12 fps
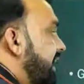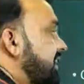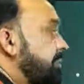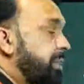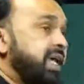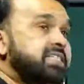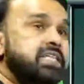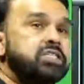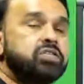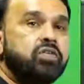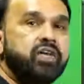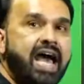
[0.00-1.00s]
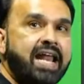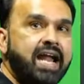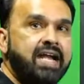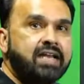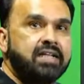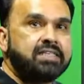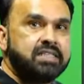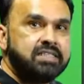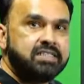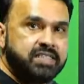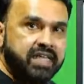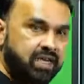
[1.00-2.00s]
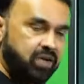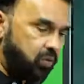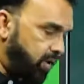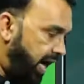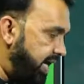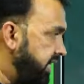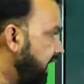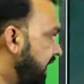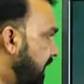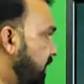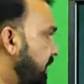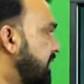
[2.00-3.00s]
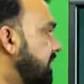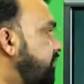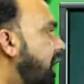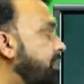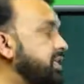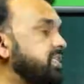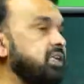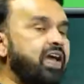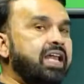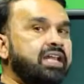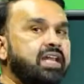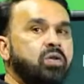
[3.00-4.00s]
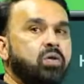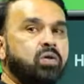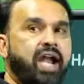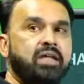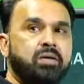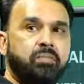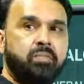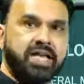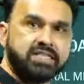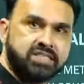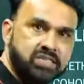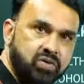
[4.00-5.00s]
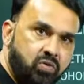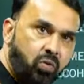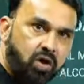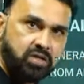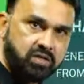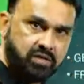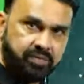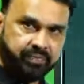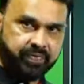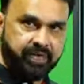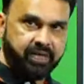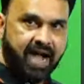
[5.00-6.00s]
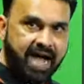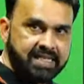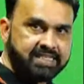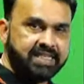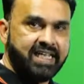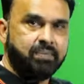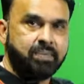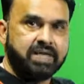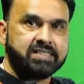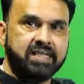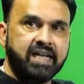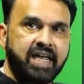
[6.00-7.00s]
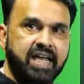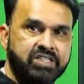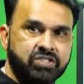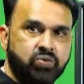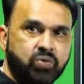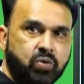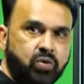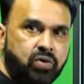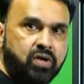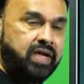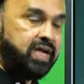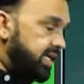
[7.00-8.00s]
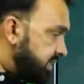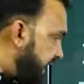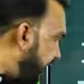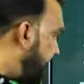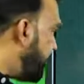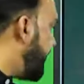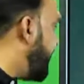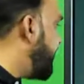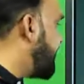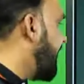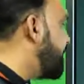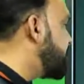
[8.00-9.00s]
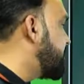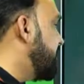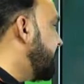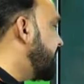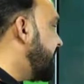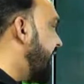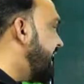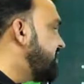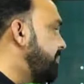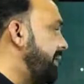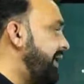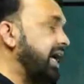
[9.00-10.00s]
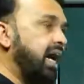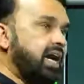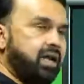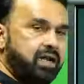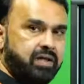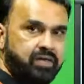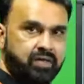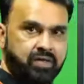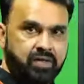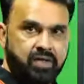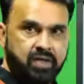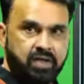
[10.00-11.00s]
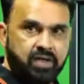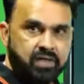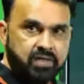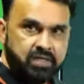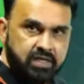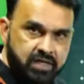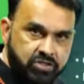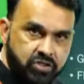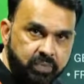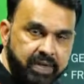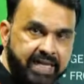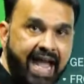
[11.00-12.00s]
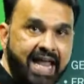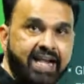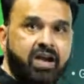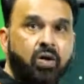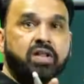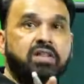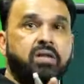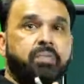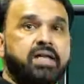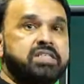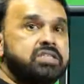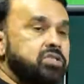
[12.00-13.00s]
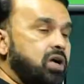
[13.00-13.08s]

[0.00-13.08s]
in the presence of anhydrous zinc chloride, you'll get the formation of alkyl chloride plus water, RCl plus H2O. Then when it comes with HBr, it should be carried out in the presence